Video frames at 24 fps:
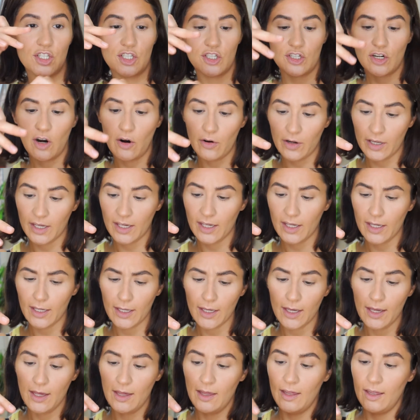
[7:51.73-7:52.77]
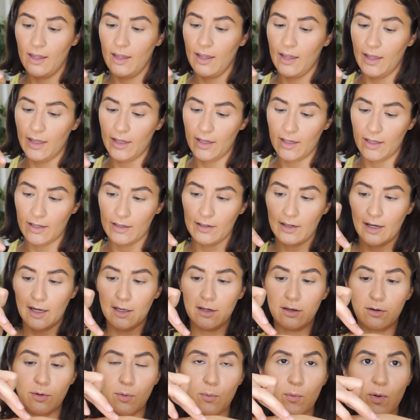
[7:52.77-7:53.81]
chalky, and
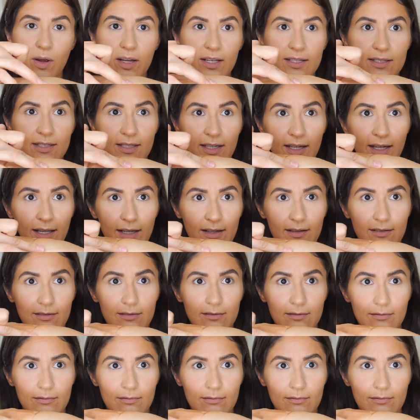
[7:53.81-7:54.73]
I don't know what is it.